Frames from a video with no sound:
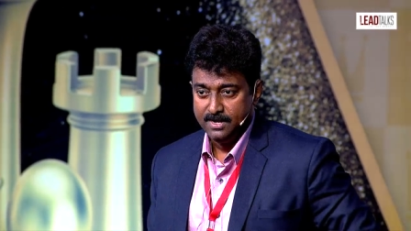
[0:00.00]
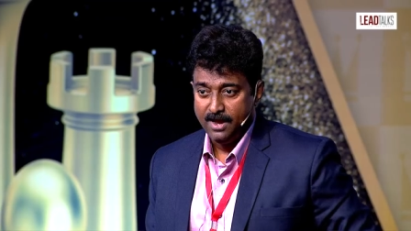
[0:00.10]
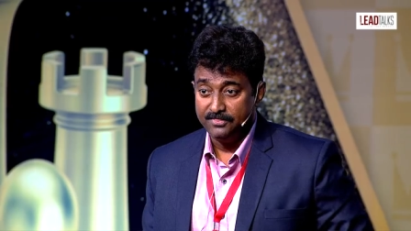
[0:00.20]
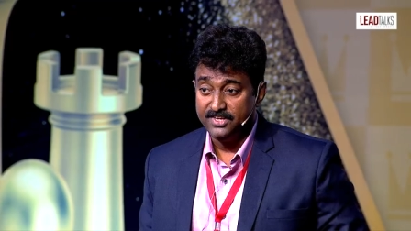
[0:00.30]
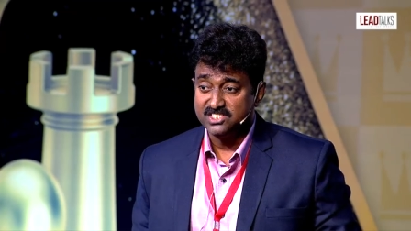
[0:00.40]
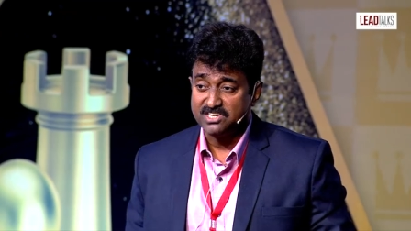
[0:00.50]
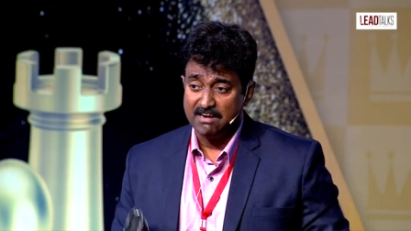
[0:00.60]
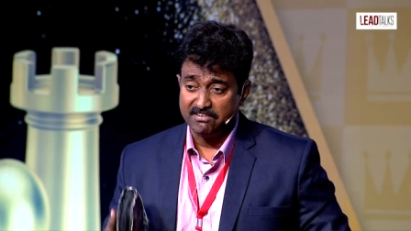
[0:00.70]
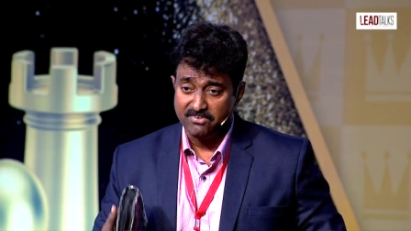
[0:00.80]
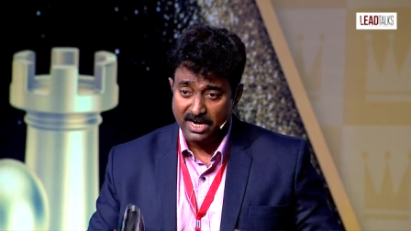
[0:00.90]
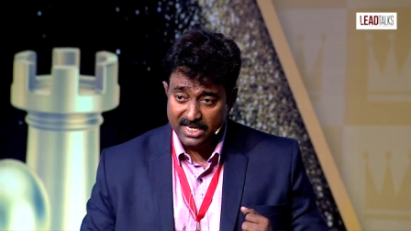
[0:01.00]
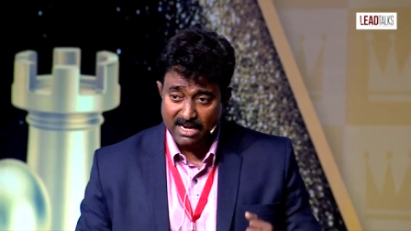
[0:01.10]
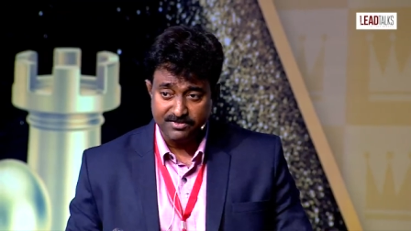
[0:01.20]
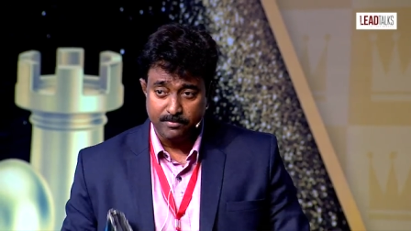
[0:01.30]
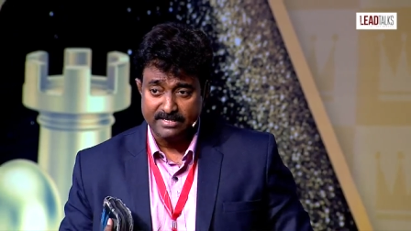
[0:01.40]
And they started running
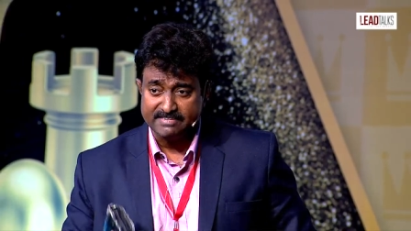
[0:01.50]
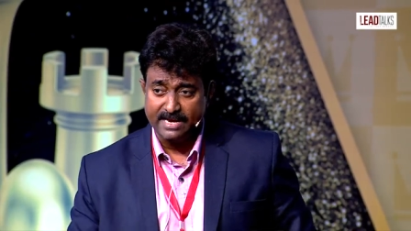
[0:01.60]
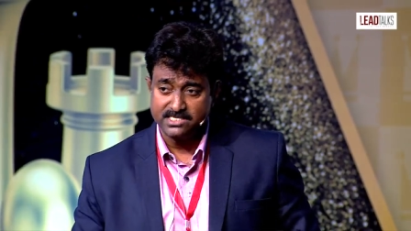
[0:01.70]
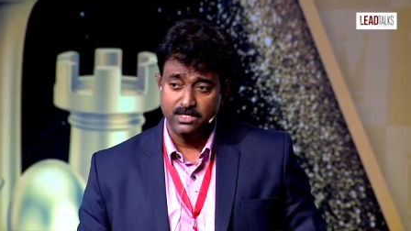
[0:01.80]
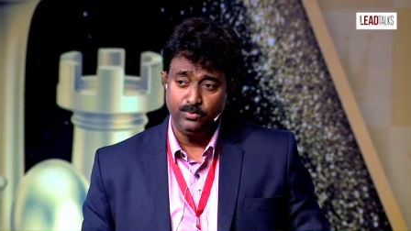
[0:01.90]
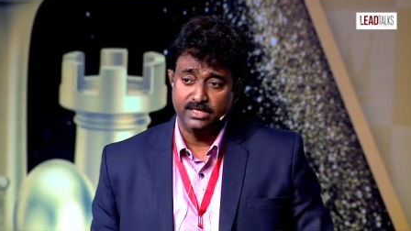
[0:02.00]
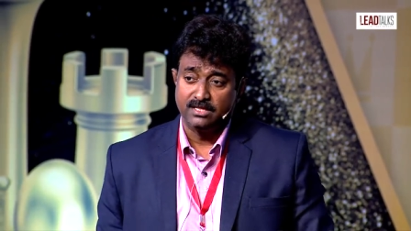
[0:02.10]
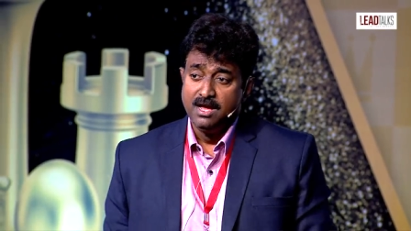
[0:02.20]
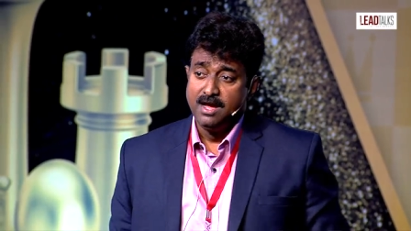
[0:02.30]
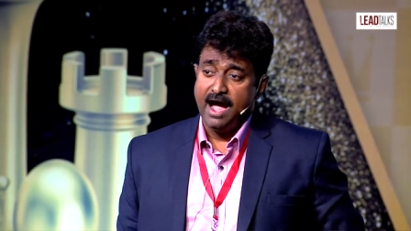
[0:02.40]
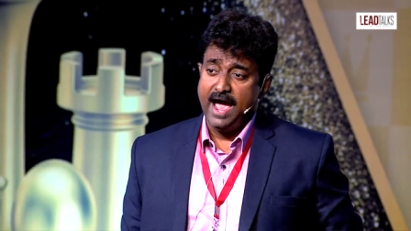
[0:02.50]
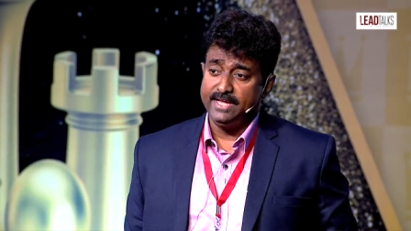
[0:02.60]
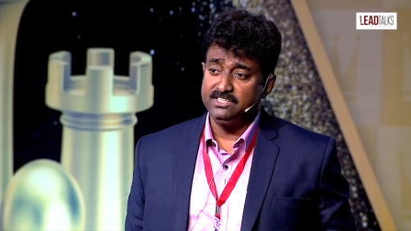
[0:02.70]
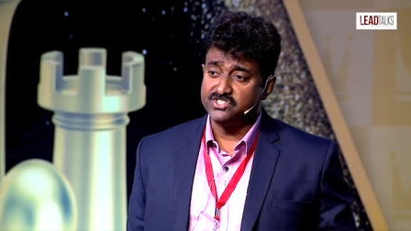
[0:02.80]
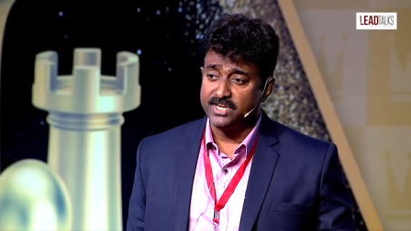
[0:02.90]
after my taxi with
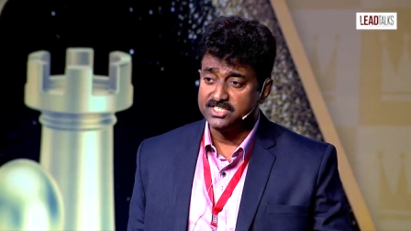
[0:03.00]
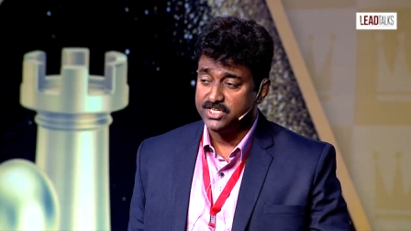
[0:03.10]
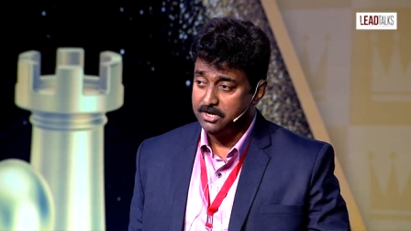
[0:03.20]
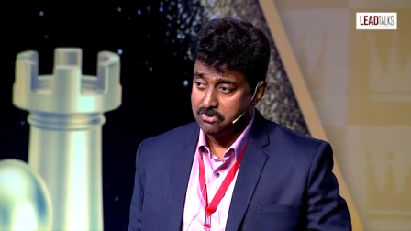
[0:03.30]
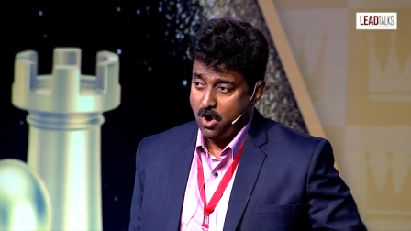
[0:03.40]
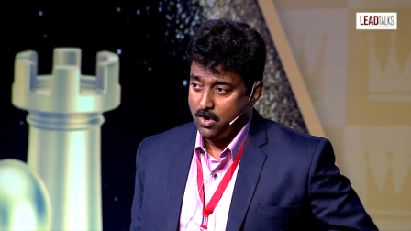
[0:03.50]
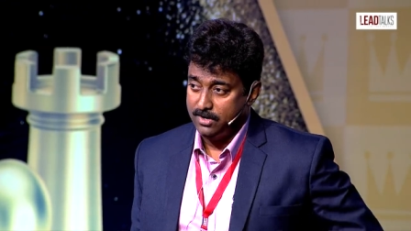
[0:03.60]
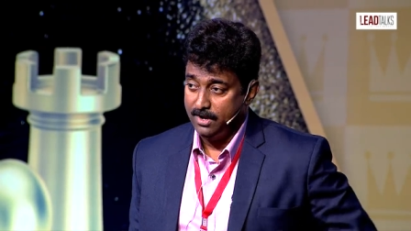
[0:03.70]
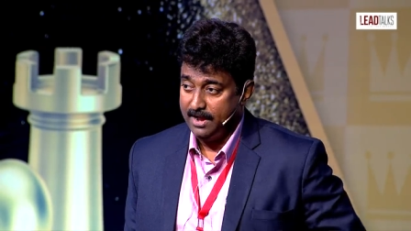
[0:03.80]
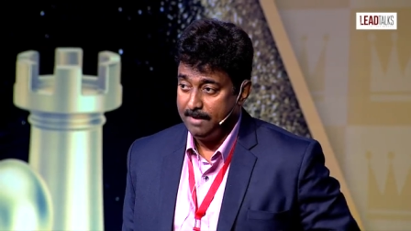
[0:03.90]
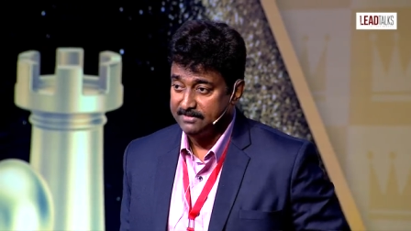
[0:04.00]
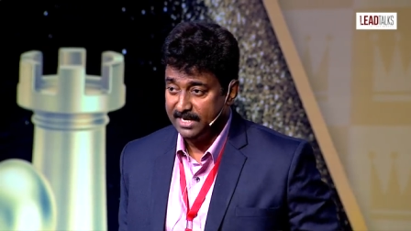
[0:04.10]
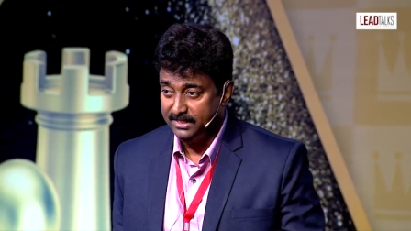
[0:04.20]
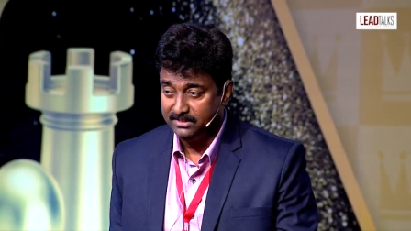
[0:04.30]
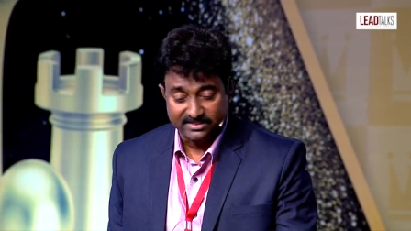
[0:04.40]
iron sticks and rod. I'm
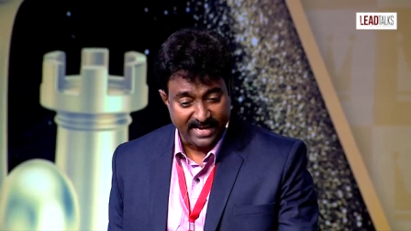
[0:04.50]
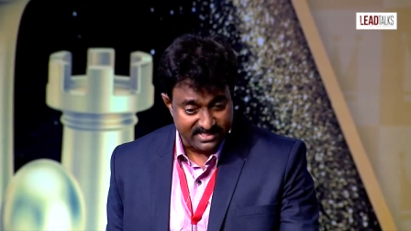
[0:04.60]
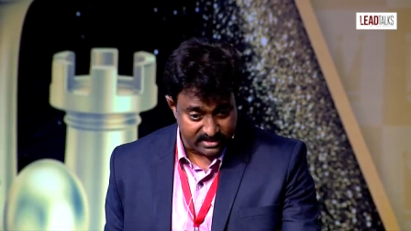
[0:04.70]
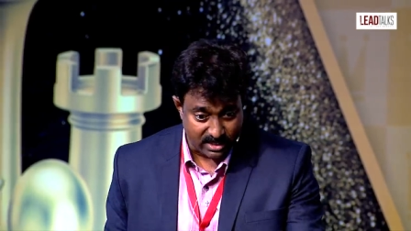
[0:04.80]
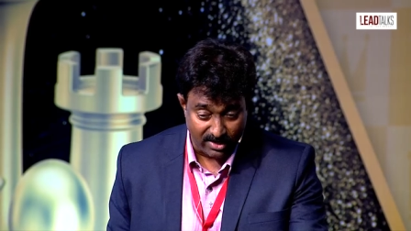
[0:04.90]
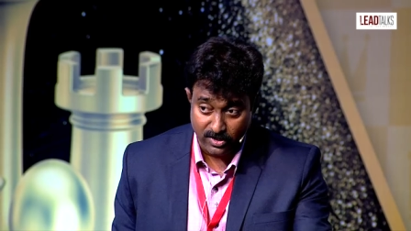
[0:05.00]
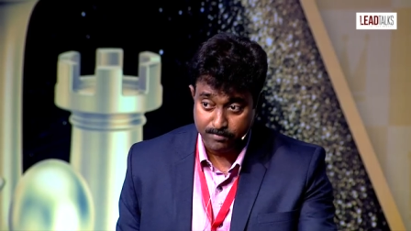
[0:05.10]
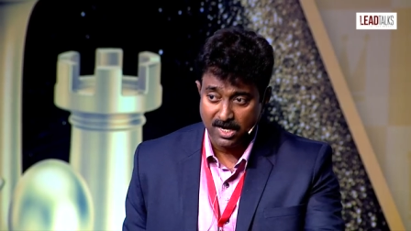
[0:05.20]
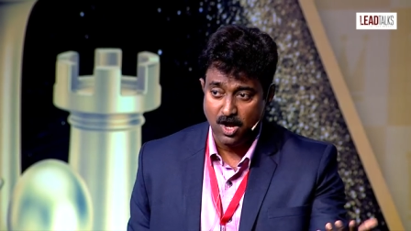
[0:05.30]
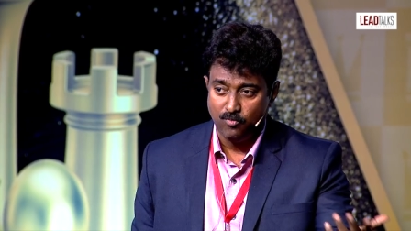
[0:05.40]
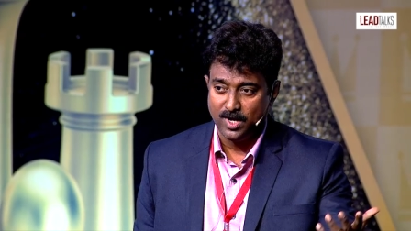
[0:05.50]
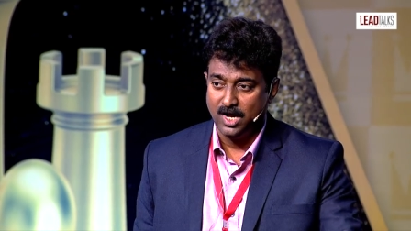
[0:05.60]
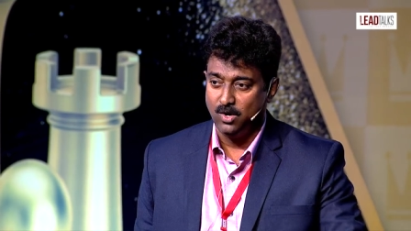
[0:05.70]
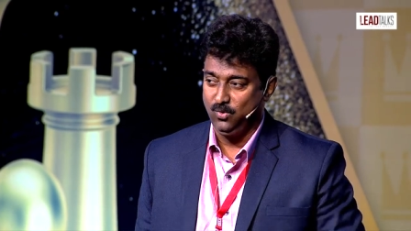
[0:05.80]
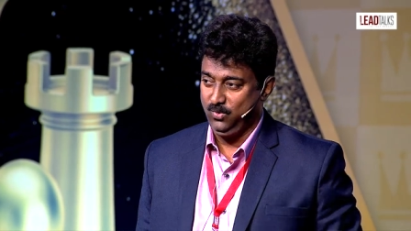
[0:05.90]
telling the taxi driver, bagao,
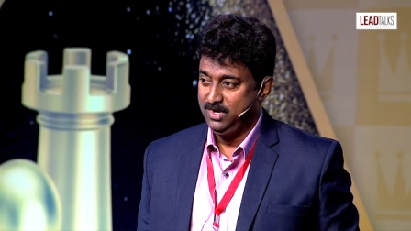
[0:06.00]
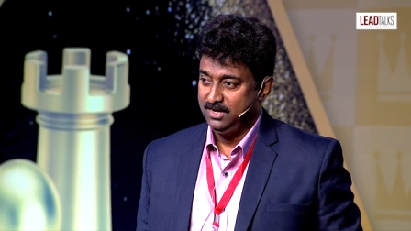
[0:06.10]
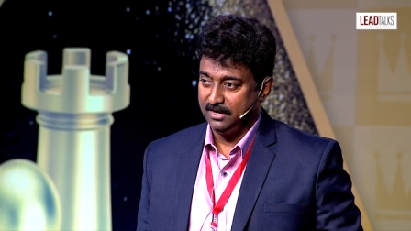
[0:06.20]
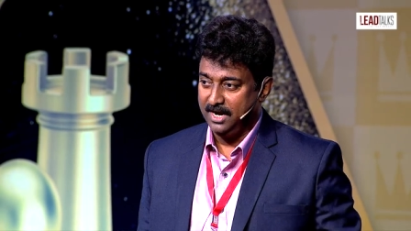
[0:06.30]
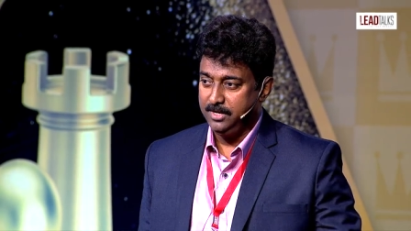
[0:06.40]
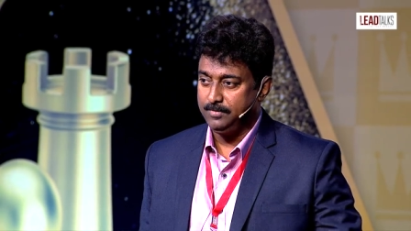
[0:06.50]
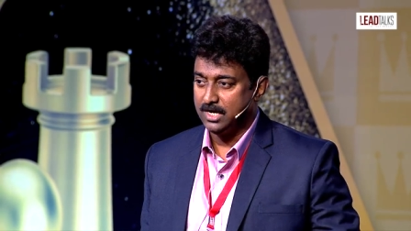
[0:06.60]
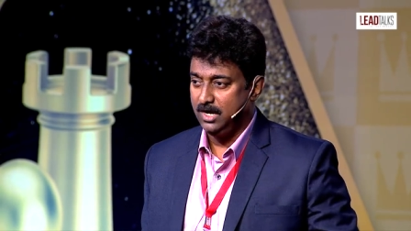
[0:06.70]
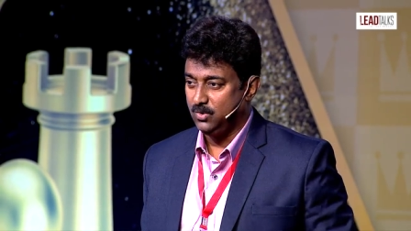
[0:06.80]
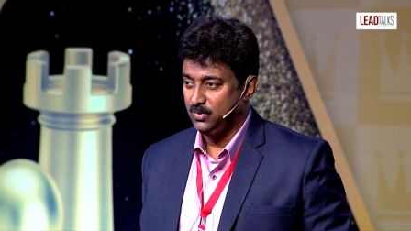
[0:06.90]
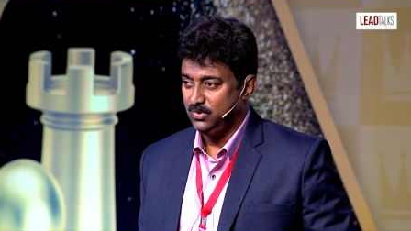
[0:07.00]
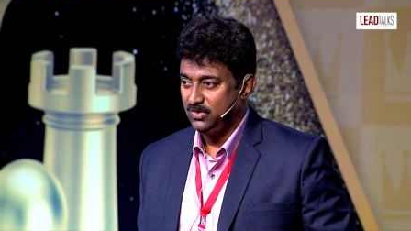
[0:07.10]
bagao, gadi bagao.